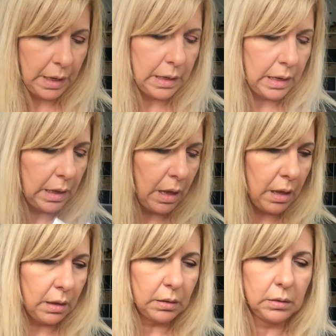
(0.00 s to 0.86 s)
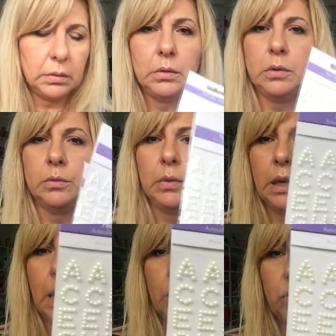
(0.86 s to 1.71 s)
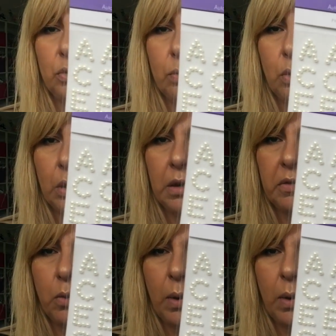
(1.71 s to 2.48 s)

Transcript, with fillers: And I got, oh, I got two more of the